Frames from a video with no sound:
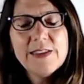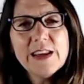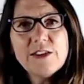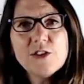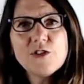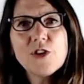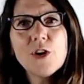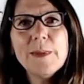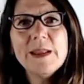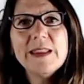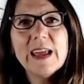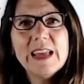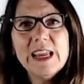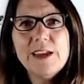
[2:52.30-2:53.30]
they
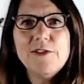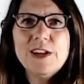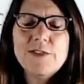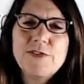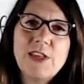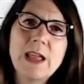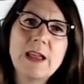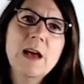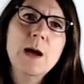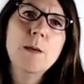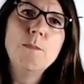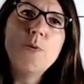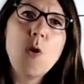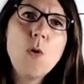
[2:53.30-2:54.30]
determined that even if they
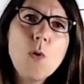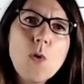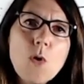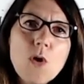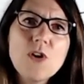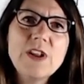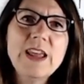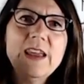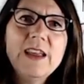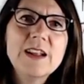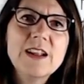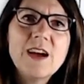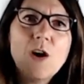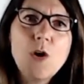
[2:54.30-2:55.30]
poured
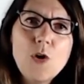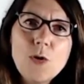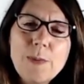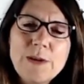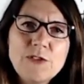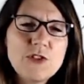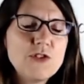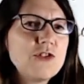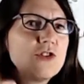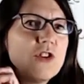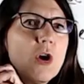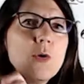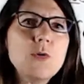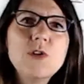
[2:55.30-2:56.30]
in a whole bunch, just
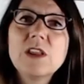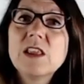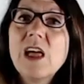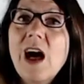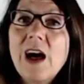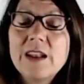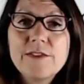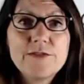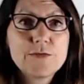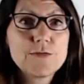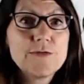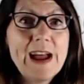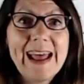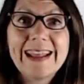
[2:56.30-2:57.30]
shone a lot
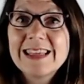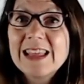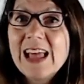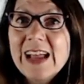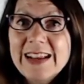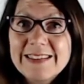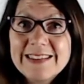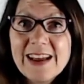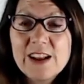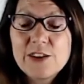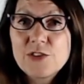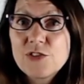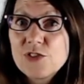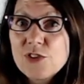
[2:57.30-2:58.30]
of red light
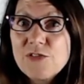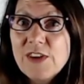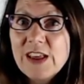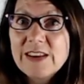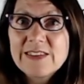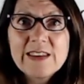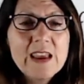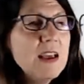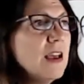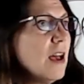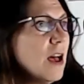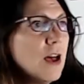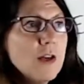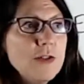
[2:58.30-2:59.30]
on a surface,
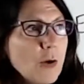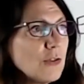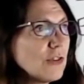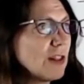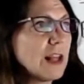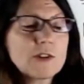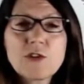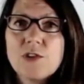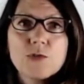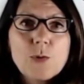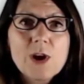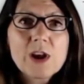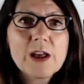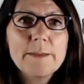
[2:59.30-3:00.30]
those electrons
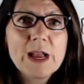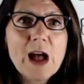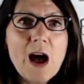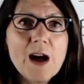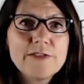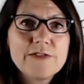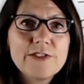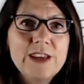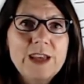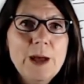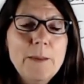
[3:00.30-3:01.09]
weren't coming off.